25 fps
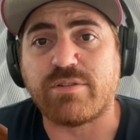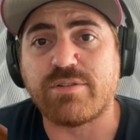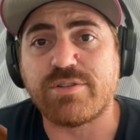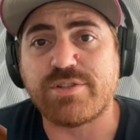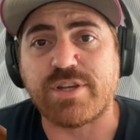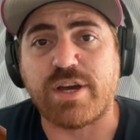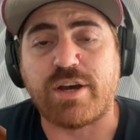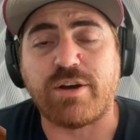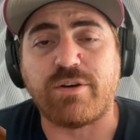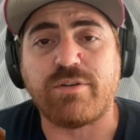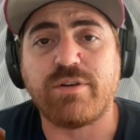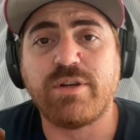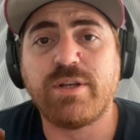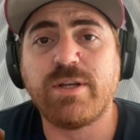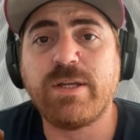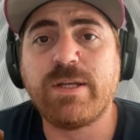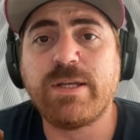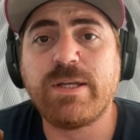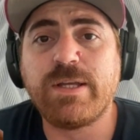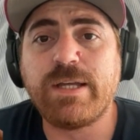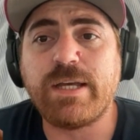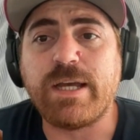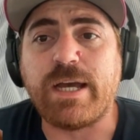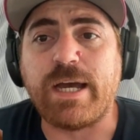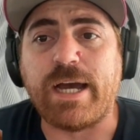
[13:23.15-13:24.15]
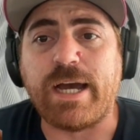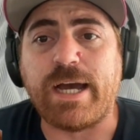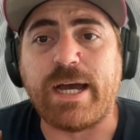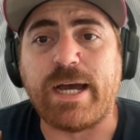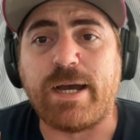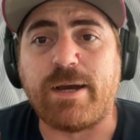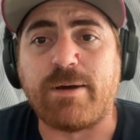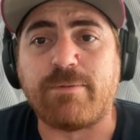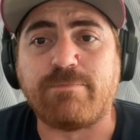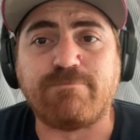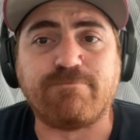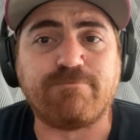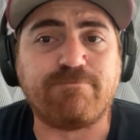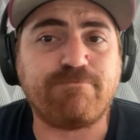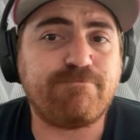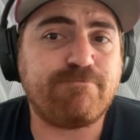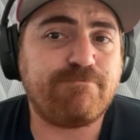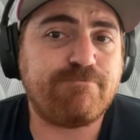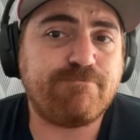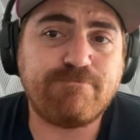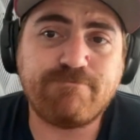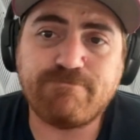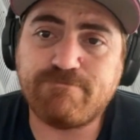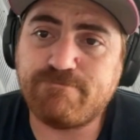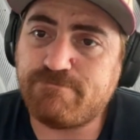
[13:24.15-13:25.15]
So
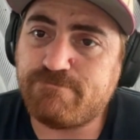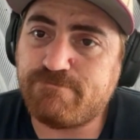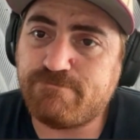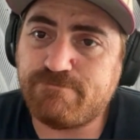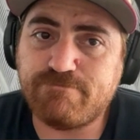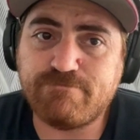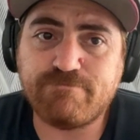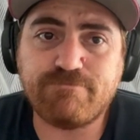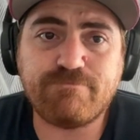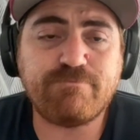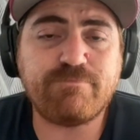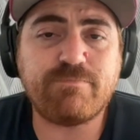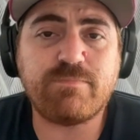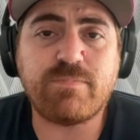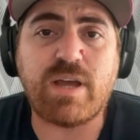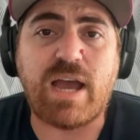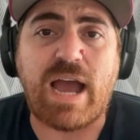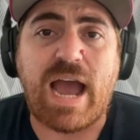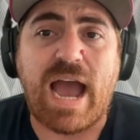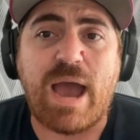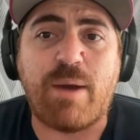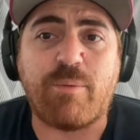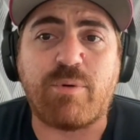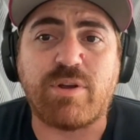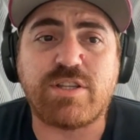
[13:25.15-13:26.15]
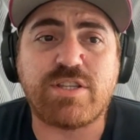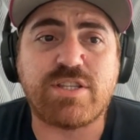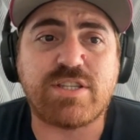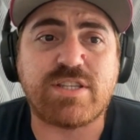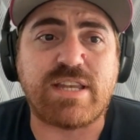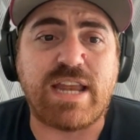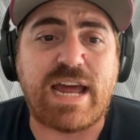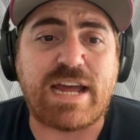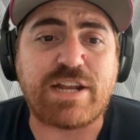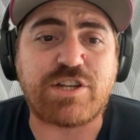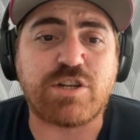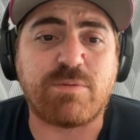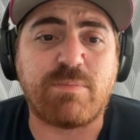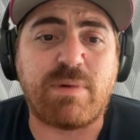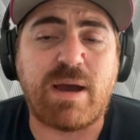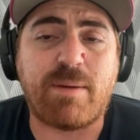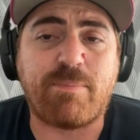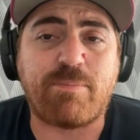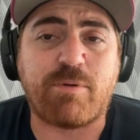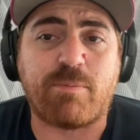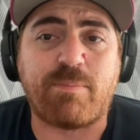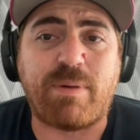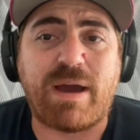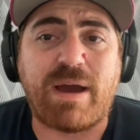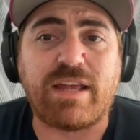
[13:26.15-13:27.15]
I would snatch him up
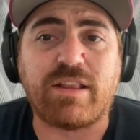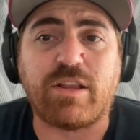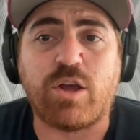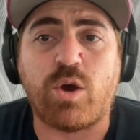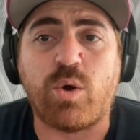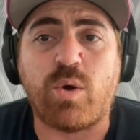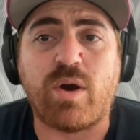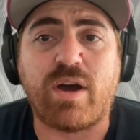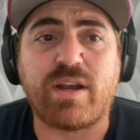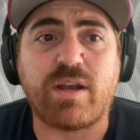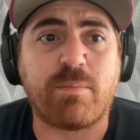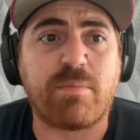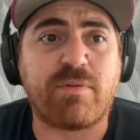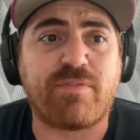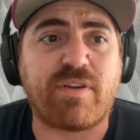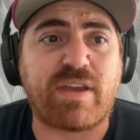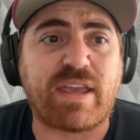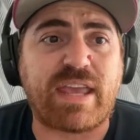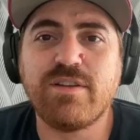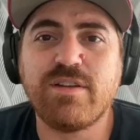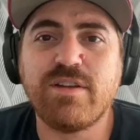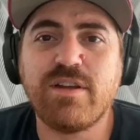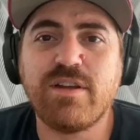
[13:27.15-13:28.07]
or buy low on him if I